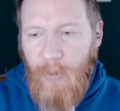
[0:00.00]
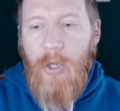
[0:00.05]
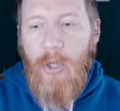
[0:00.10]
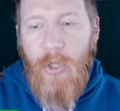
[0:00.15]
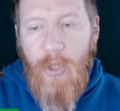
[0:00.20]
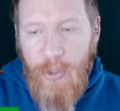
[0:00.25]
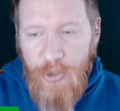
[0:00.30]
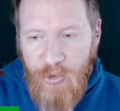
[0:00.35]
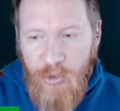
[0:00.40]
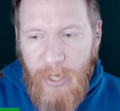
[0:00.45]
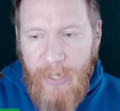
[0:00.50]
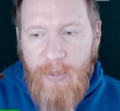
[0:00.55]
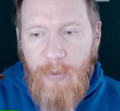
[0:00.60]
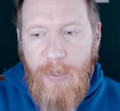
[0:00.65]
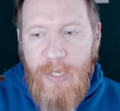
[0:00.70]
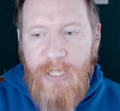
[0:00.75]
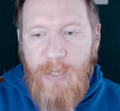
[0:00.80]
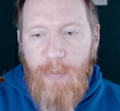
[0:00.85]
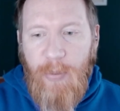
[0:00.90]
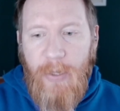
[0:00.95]
Good strike zone
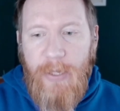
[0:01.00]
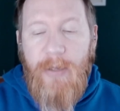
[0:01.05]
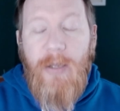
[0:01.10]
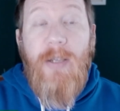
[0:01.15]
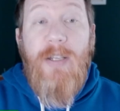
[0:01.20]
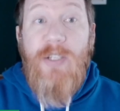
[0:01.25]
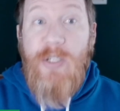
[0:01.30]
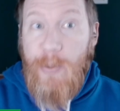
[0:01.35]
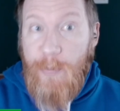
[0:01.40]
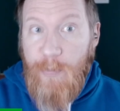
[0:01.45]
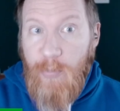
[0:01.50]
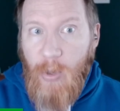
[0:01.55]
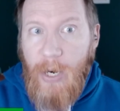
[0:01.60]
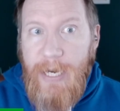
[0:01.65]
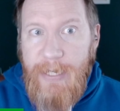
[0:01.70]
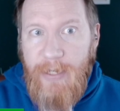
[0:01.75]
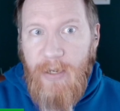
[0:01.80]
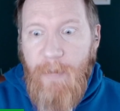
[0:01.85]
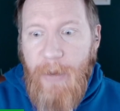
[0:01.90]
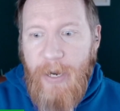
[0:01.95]
discipline,
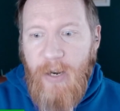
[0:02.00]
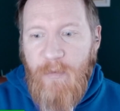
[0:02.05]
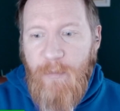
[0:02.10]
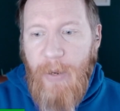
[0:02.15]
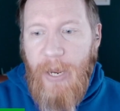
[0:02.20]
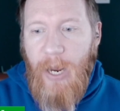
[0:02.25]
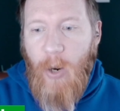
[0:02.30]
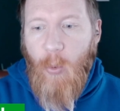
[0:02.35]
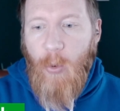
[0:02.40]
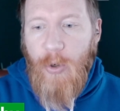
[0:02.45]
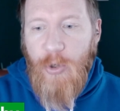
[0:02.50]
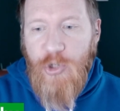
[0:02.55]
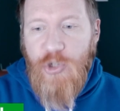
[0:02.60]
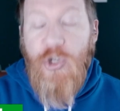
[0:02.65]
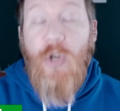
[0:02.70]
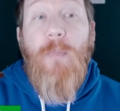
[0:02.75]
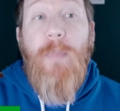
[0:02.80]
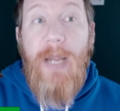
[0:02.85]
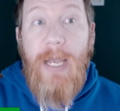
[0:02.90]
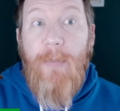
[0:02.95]
surprising amount of power,
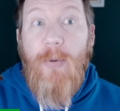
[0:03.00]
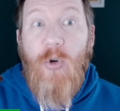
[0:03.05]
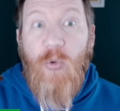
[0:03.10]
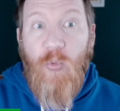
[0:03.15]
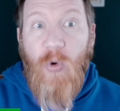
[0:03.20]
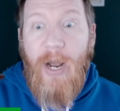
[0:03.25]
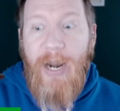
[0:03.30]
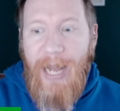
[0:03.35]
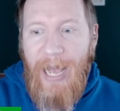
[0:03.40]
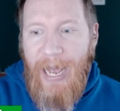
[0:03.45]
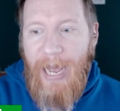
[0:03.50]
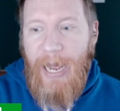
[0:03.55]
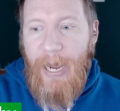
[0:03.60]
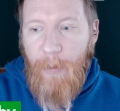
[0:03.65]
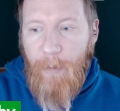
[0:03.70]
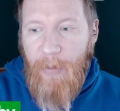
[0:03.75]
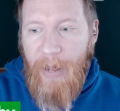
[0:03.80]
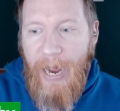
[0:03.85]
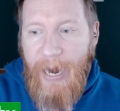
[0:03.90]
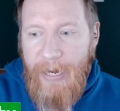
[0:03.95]
should be able to run high
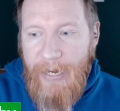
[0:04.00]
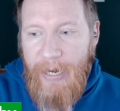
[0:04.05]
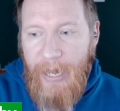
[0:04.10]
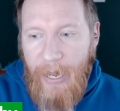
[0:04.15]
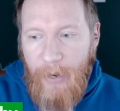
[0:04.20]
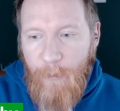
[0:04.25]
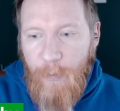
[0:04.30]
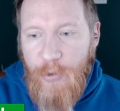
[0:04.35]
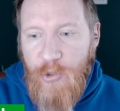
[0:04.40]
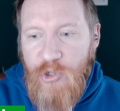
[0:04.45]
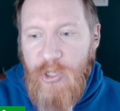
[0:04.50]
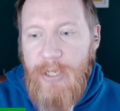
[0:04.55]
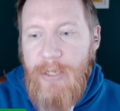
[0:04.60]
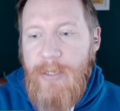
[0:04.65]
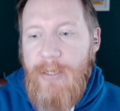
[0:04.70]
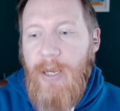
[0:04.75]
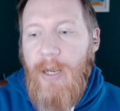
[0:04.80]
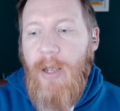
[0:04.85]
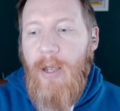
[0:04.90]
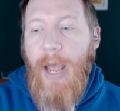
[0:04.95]
batting
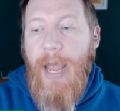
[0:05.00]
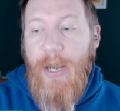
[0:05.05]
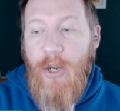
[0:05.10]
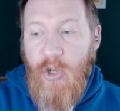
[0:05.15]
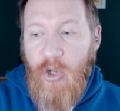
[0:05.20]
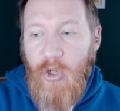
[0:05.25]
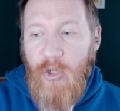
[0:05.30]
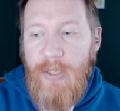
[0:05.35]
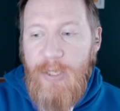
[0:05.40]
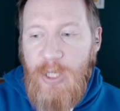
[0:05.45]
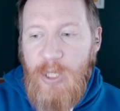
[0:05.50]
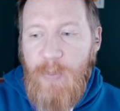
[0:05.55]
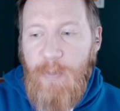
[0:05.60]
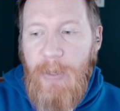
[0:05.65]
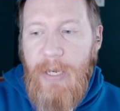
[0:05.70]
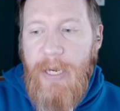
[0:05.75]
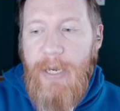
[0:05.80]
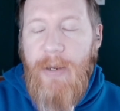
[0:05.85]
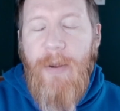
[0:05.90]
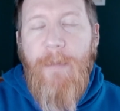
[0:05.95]
averages, and good
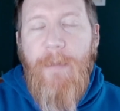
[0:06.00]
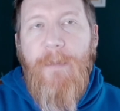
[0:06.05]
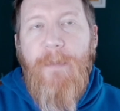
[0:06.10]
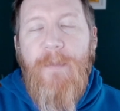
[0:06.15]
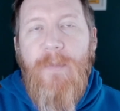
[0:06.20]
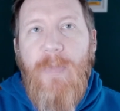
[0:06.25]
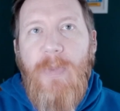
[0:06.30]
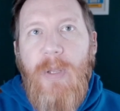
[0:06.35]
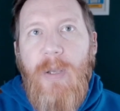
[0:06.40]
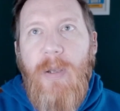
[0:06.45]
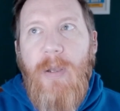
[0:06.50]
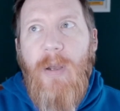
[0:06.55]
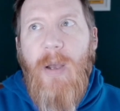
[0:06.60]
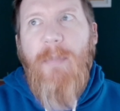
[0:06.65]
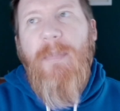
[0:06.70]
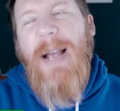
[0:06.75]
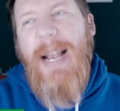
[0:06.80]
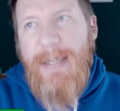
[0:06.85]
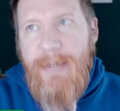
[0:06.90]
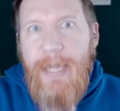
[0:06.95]
speed.
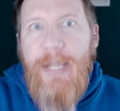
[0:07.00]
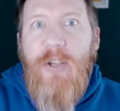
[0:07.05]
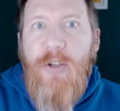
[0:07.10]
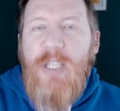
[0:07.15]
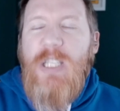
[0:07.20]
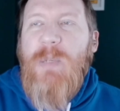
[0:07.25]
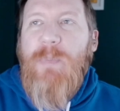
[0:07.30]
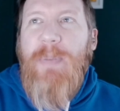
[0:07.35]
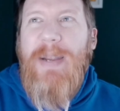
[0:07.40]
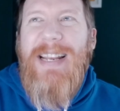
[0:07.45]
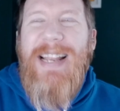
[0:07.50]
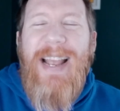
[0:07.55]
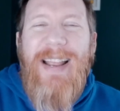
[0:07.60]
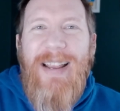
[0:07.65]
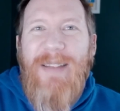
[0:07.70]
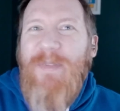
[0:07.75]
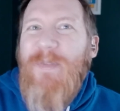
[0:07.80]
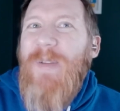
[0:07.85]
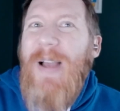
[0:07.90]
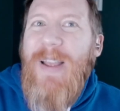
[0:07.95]
I say good speed.
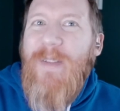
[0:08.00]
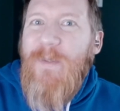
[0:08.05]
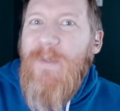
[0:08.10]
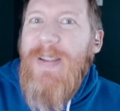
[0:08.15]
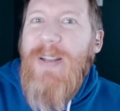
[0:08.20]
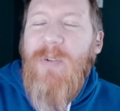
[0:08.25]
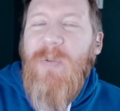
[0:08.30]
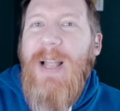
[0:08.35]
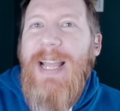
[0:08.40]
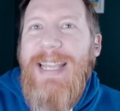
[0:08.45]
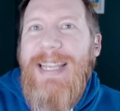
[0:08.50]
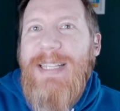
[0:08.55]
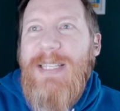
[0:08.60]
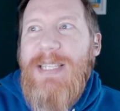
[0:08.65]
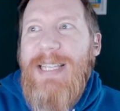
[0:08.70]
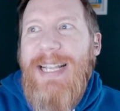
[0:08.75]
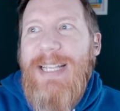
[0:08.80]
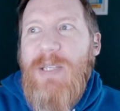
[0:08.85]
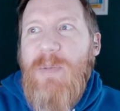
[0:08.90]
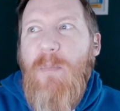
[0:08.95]
I feel like
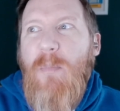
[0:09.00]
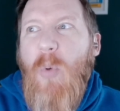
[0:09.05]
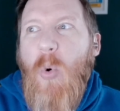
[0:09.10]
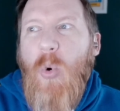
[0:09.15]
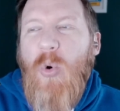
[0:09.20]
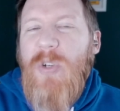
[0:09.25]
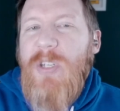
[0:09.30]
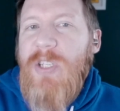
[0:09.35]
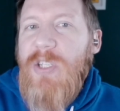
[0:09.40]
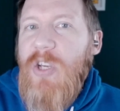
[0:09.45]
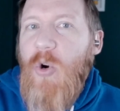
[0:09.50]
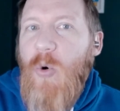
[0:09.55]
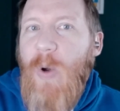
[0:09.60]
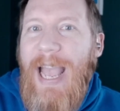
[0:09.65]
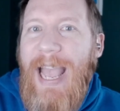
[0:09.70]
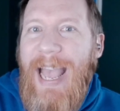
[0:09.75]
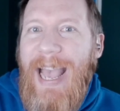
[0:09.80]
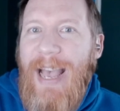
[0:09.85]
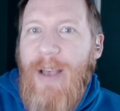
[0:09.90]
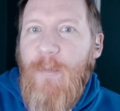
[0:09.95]
it's more so
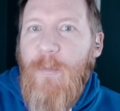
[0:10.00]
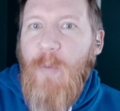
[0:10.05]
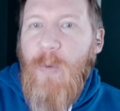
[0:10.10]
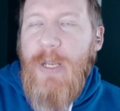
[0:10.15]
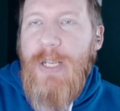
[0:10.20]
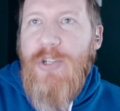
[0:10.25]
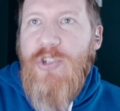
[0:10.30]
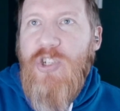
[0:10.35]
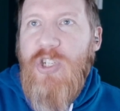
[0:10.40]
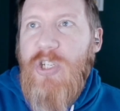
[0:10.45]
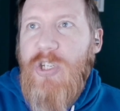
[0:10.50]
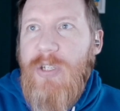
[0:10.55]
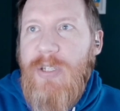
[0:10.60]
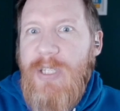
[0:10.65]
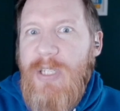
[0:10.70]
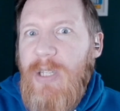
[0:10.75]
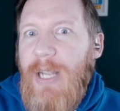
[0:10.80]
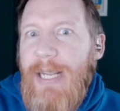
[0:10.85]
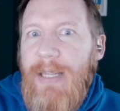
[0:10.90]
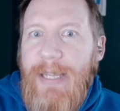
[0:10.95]
average to
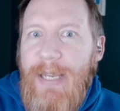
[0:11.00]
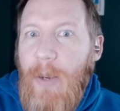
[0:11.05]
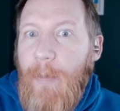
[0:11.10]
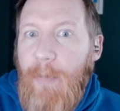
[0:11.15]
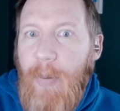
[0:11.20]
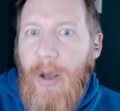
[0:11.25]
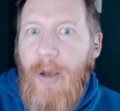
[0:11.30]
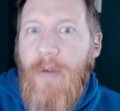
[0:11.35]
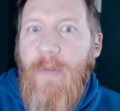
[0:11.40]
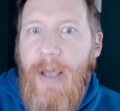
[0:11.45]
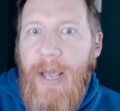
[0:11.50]
slightly above